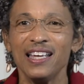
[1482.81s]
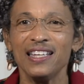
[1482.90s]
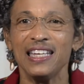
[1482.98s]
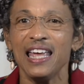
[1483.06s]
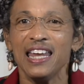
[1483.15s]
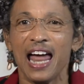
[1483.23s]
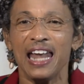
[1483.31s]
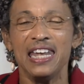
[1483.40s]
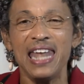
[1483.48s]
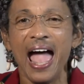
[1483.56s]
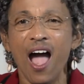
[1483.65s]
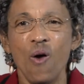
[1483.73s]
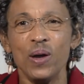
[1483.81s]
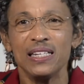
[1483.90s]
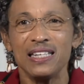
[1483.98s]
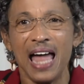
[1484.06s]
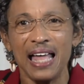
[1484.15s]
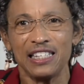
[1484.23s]
See, now
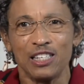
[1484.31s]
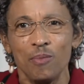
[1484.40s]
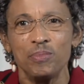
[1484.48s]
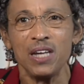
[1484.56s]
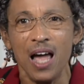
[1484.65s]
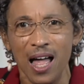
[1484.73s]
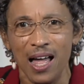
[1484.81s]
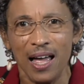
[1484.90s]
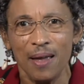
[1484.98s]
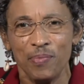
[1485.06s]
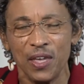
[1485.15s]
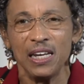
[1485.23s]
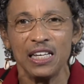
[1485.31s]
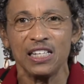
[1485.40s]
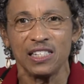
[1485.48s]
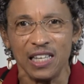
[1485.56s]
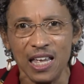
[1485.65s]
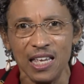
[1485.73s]
is not some time that
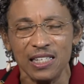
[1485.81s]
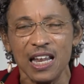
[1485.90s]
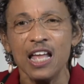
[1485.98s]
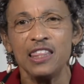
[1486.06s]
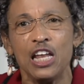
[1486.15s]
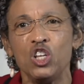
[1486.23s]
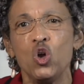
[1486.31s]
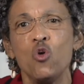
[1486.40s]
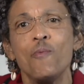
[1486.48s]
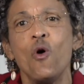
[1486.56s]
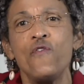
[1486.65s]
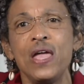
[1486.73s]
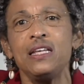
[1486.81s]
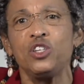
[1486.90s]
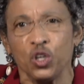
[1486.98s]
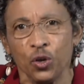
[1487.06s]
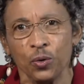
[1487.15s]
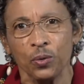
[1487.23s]
exists that you move
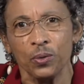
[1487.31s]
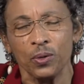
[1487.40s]
into.